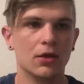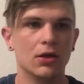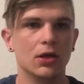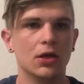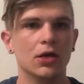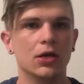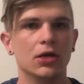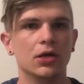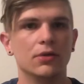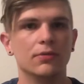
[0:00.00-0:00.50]

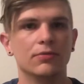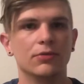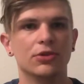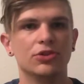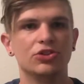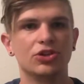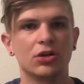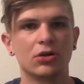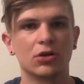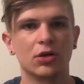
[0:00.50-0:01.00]
The
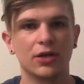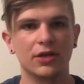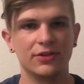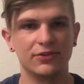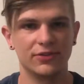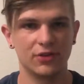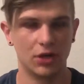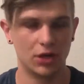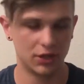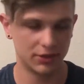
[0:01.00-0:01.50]

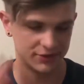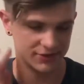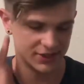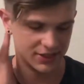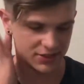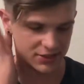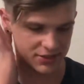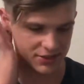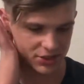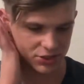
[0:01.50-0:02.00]
generalized
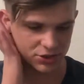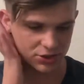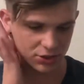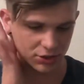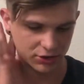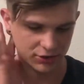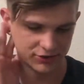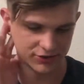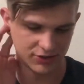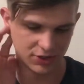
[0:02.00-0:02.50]
onset
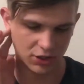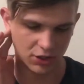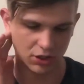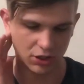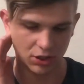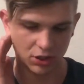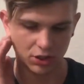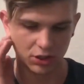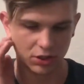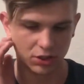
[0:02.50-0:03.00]
seizures
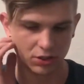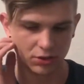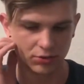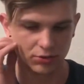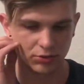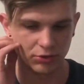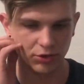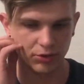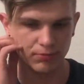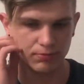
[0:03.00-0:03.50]
are
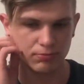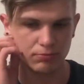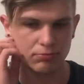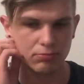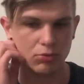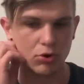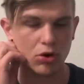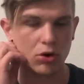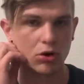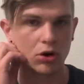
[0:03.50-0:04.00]
the
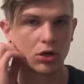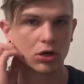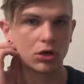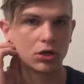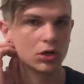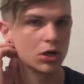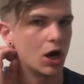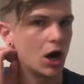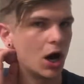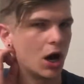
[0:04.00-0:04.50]
more
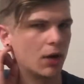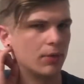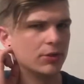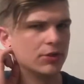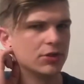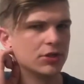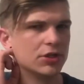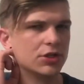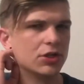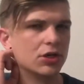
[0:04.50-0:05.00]

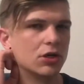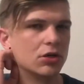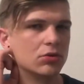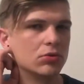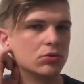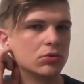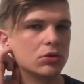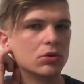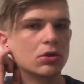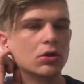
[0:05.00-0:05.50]
commonly known